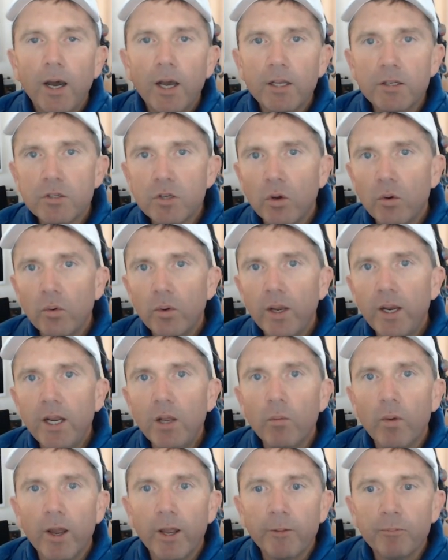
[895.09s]
So
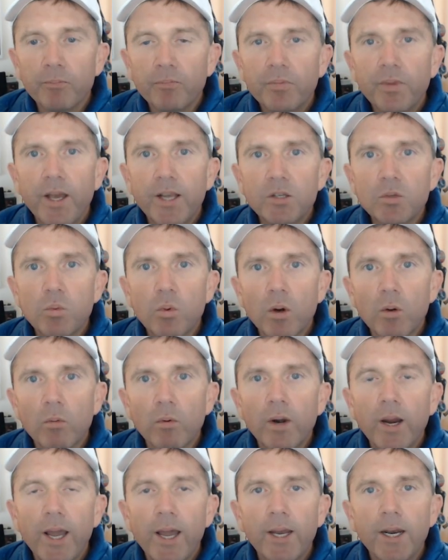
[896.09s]
anyway, that's where
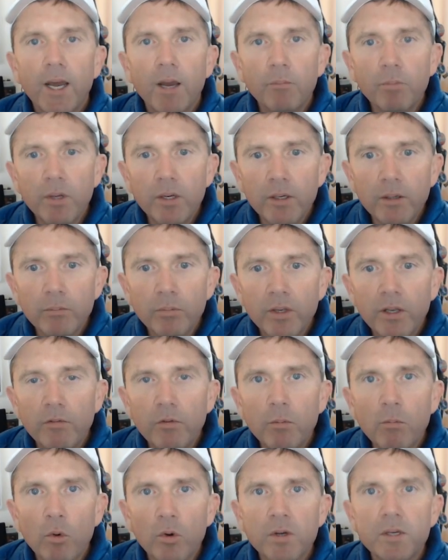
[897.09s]
we're at. I'm going to give
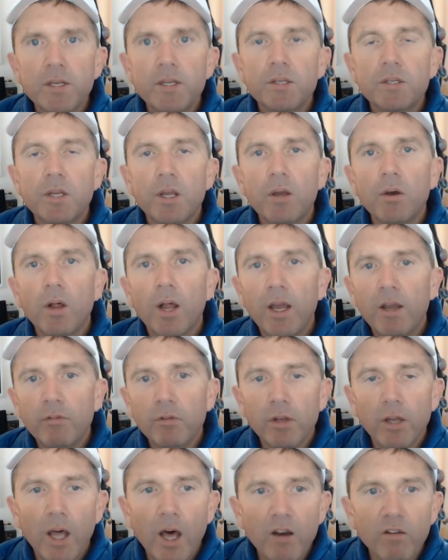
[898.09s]
you more detail. I have a
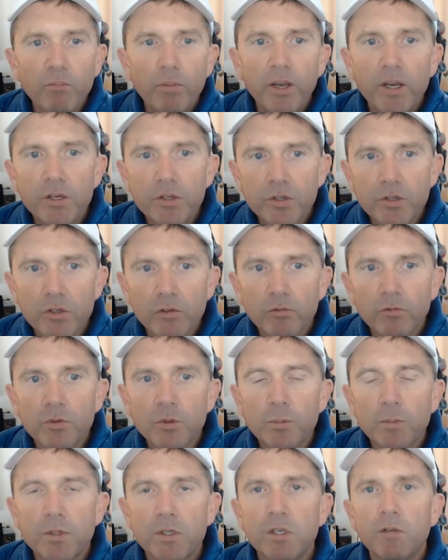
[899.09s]
lot of pages of
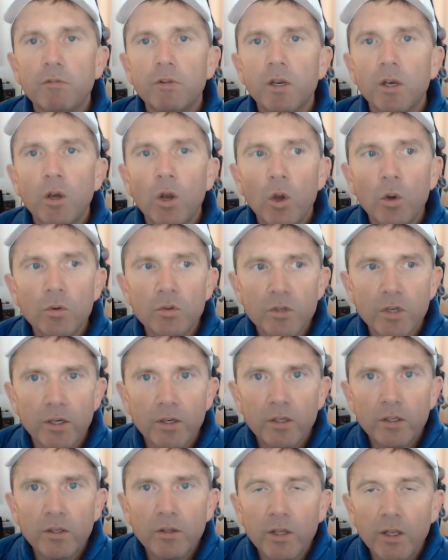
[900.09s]
specific notes. I
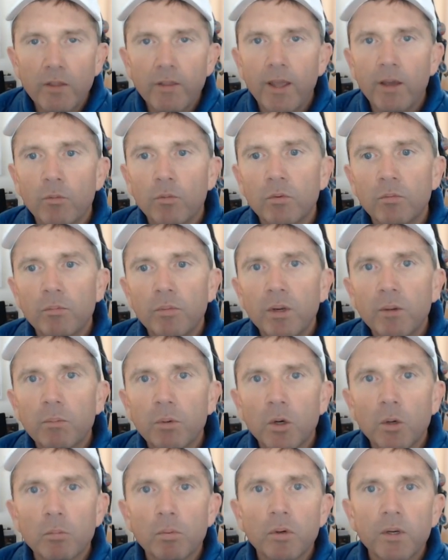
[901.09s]
didn't think that be
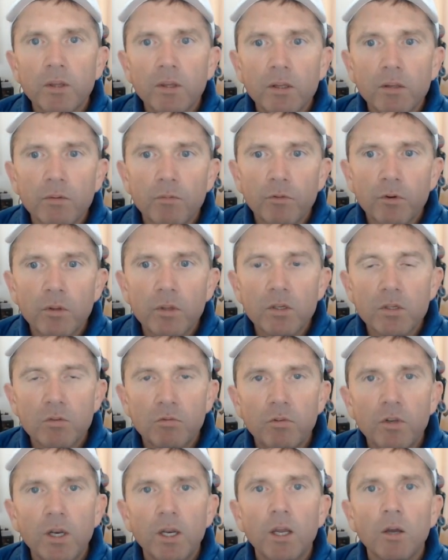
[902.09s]
appropriate for this
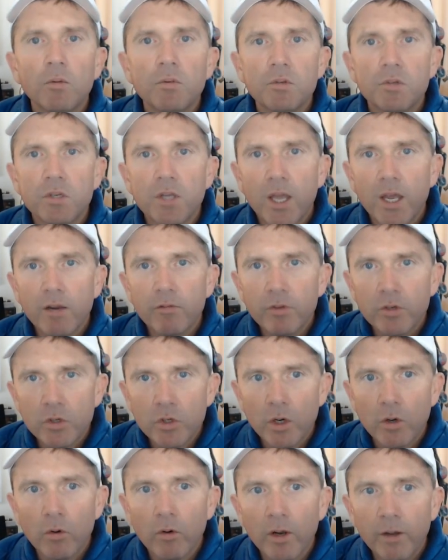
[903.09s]
video. This is kind of a
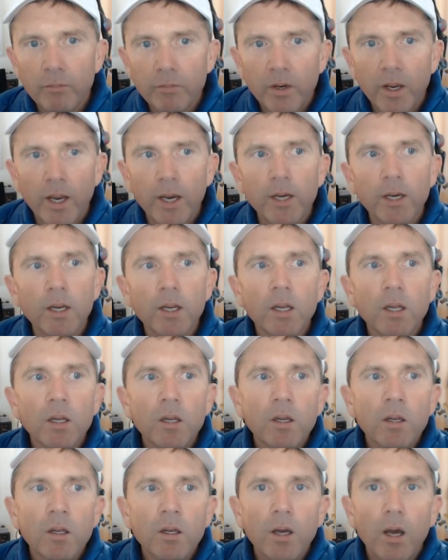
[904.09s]
general update.
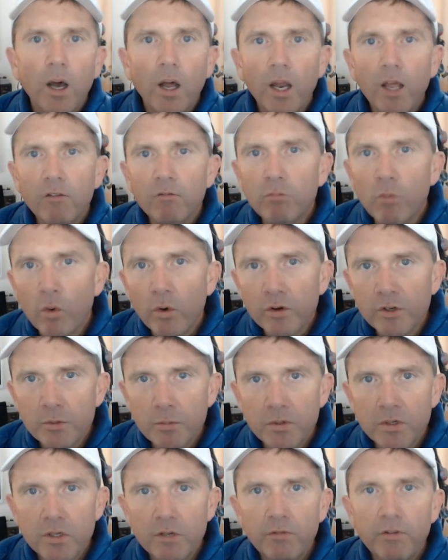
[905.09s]
I'll have more
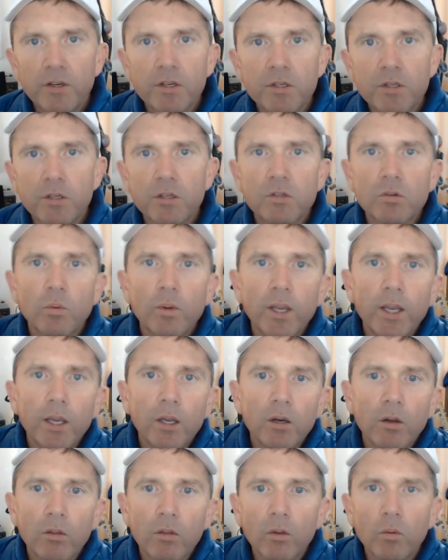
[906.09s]
specifics this
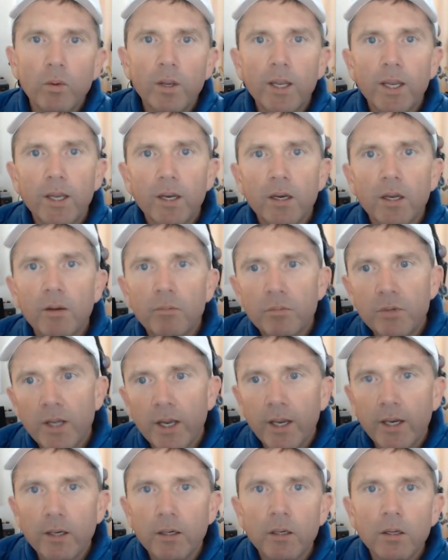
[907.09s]
weekend on the weekend
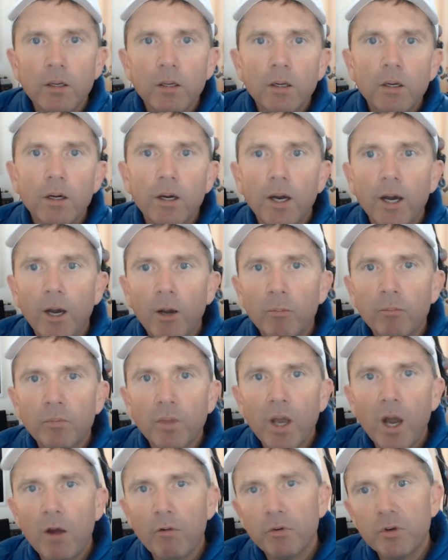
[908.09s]
update.
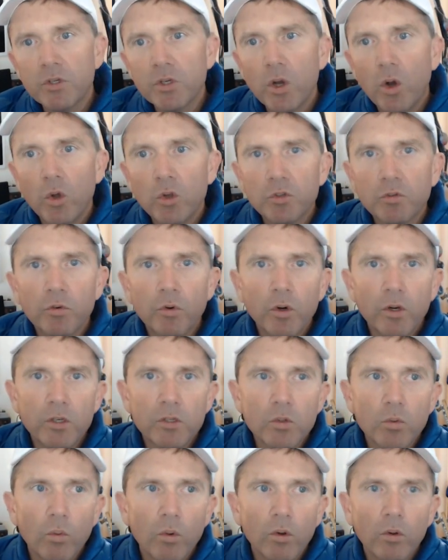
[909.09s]
Conference calls for
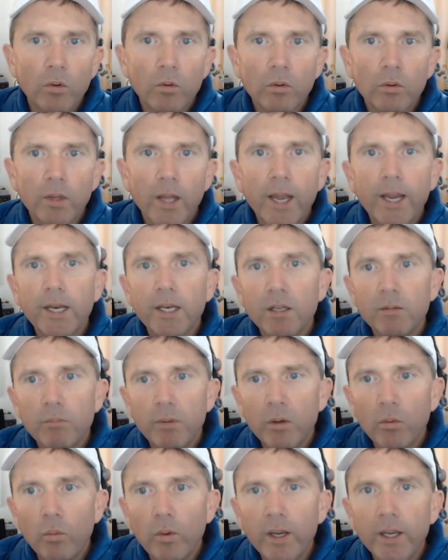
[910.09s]
us will likely
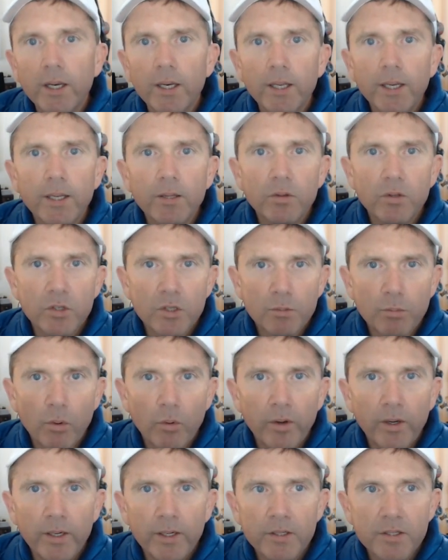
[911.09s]
be weekly at this
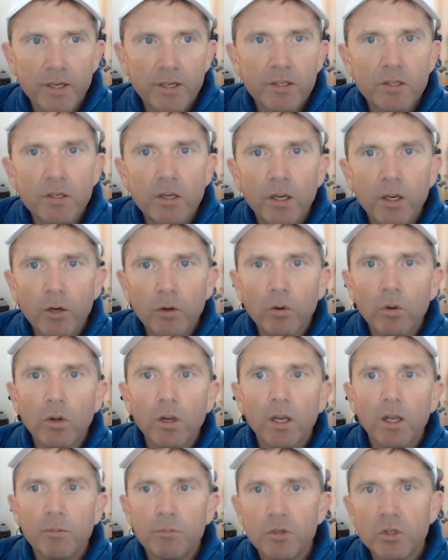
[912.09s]
point, as I see Hero
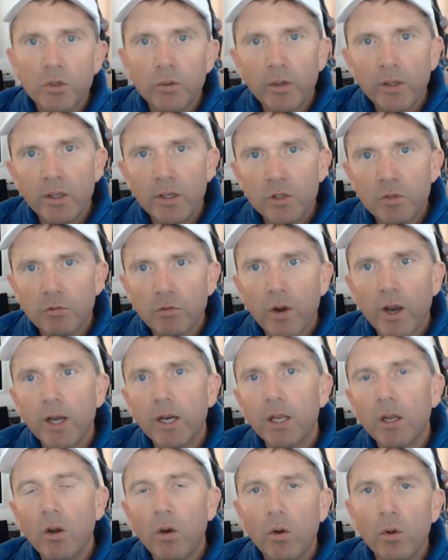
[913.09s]
Clubs doing these Friday
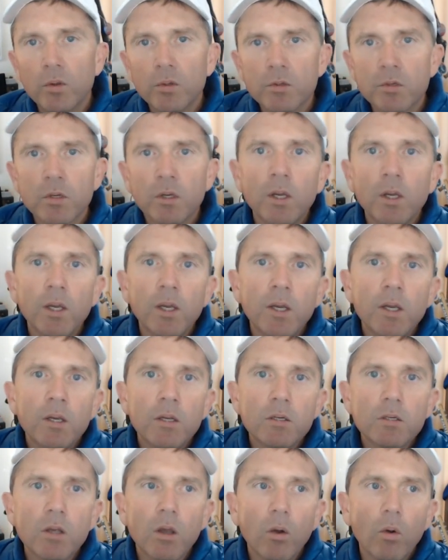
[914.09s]
calls.
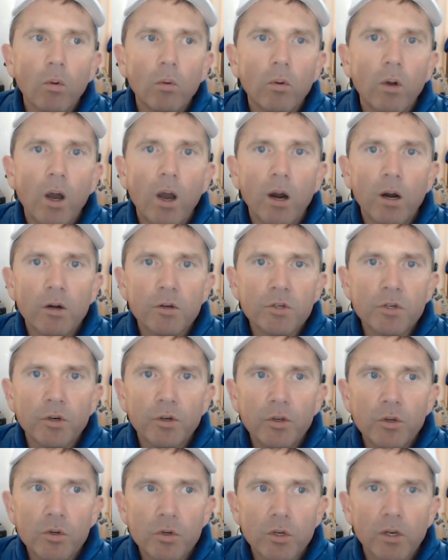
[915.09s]
So ours are
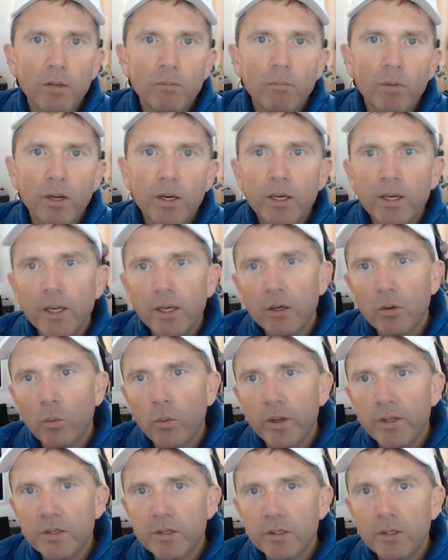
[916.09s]
usually Monday to
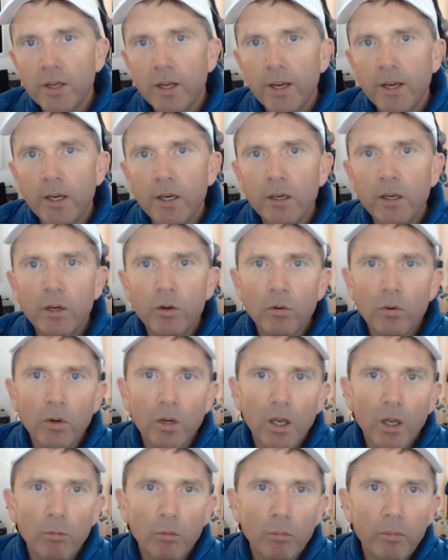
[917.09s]
Wednesday. Hero
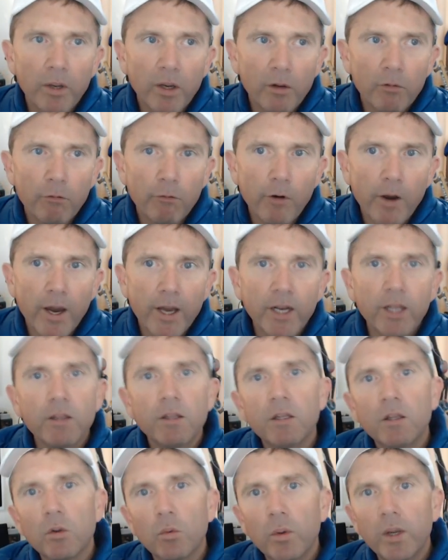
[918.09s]
Club will be on Friday,
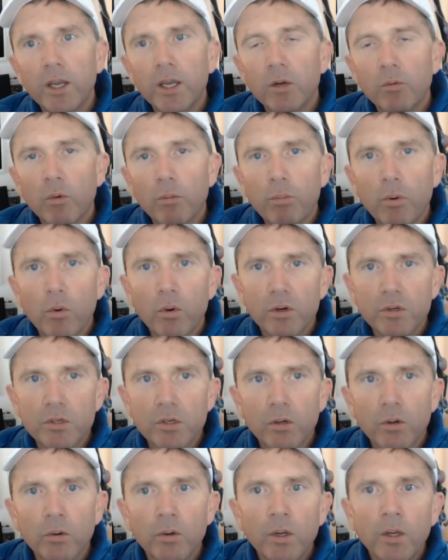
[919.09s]
then the weekend report.
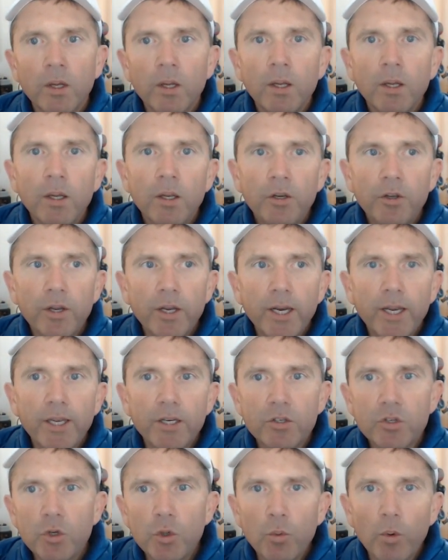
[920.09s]
So you're going to
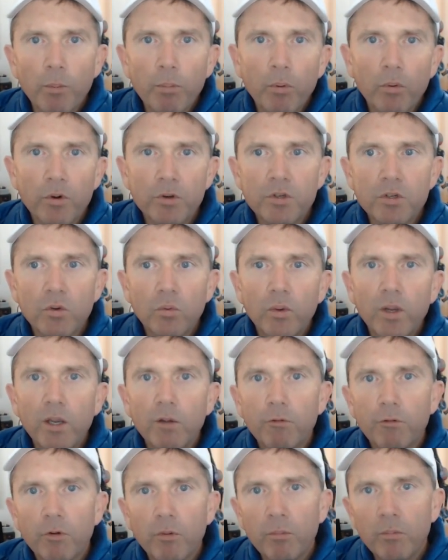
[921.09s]
get two reports a week
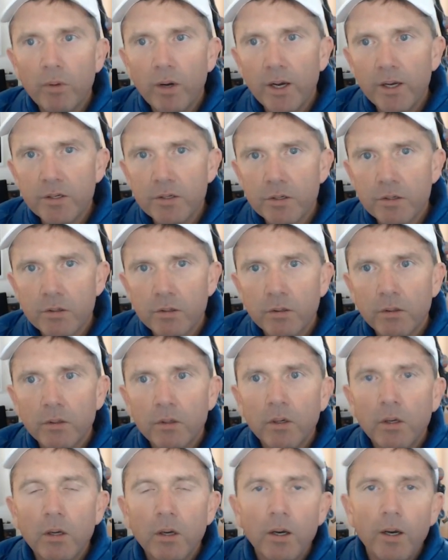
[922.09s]
from us,
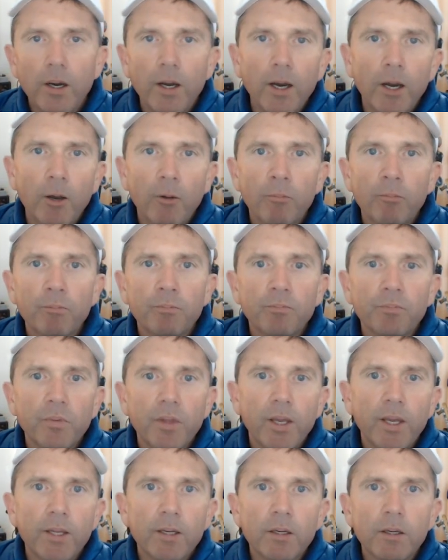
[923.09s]

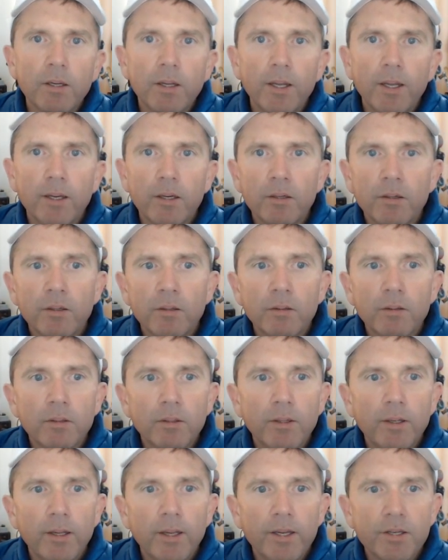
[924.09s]
and
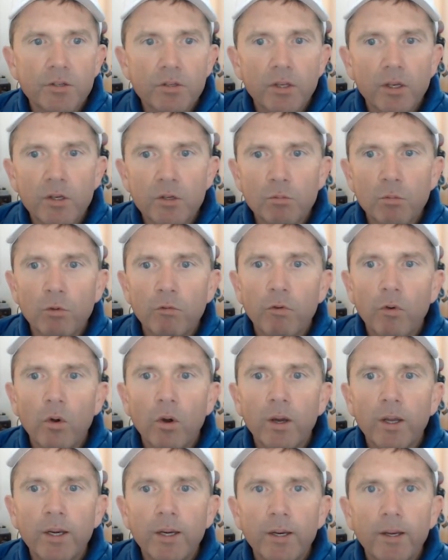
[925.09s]
as things move
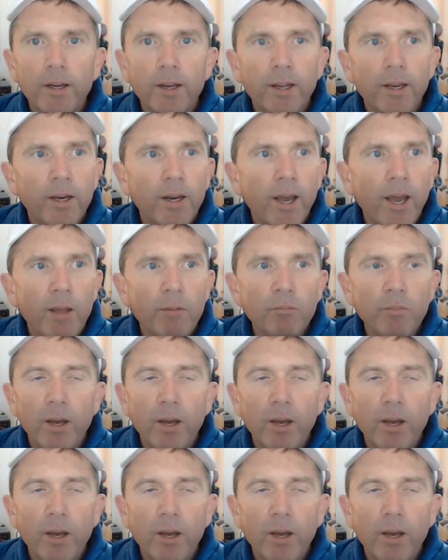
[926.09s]
on. And